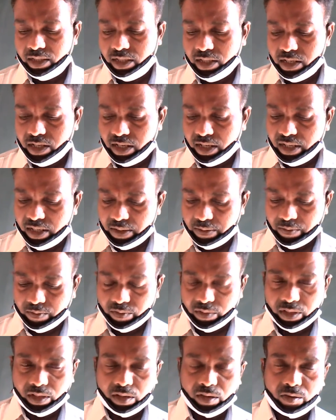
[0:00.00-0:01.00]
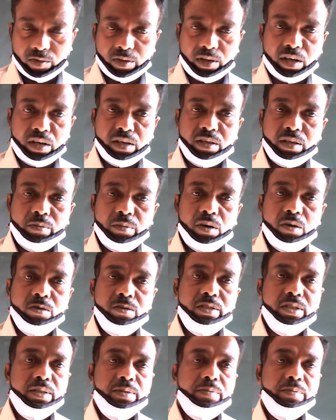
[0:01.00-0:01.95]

session we learned about